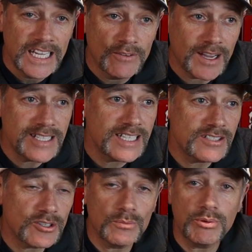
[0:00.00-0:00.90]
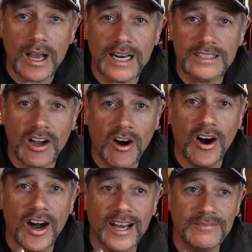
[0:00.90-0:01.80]
if I see a certain product
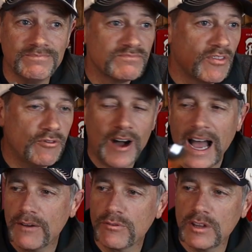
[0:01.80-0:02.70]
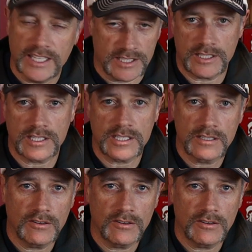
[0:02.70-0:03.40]
on 5 lists,